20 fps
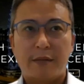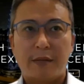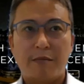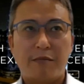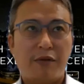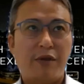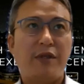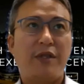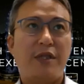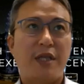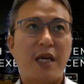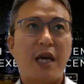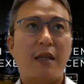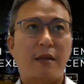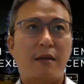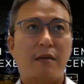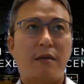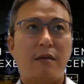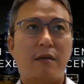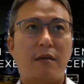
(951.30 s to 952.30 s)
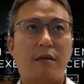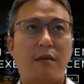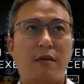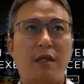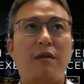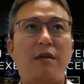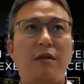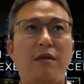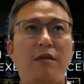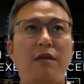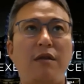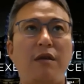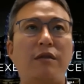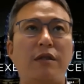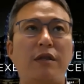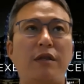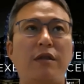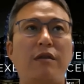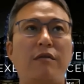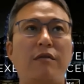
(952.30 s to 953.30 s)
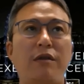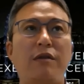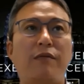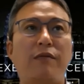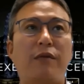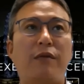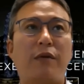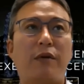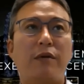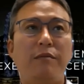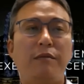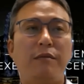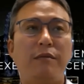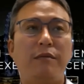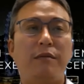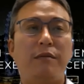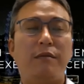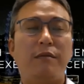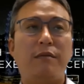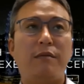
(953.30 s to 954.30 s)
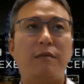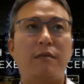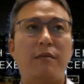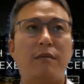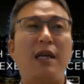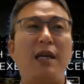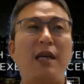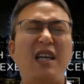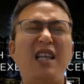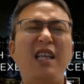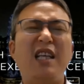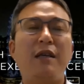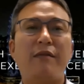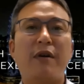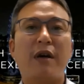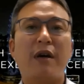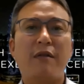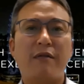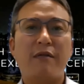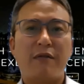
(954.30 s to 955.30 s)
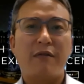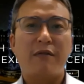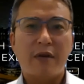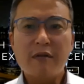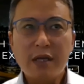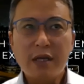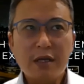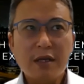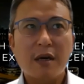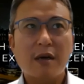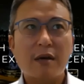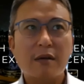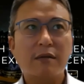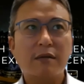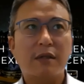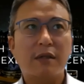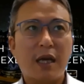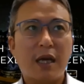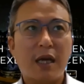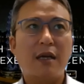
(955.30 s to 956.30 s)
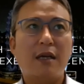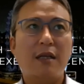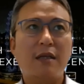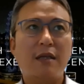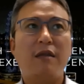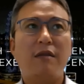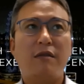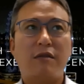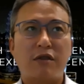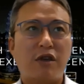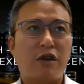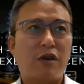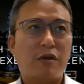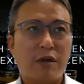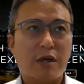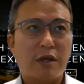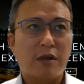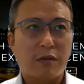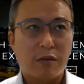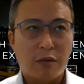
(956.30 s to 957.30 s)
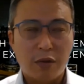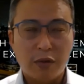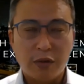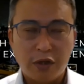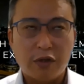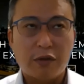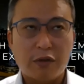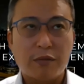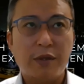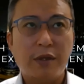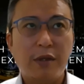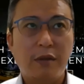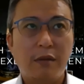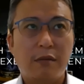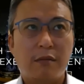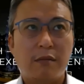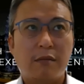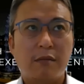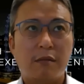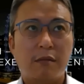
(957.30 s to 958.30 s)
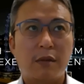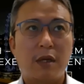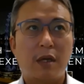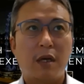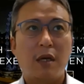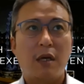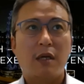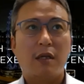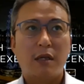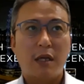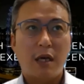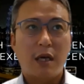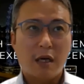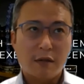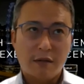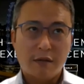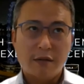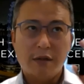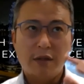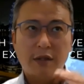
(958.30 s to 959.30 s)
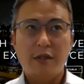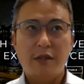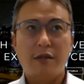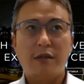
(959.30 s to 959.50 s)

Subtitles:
present this young generation forum and leading by very young, talented chair and co-chairman, Dr. Shin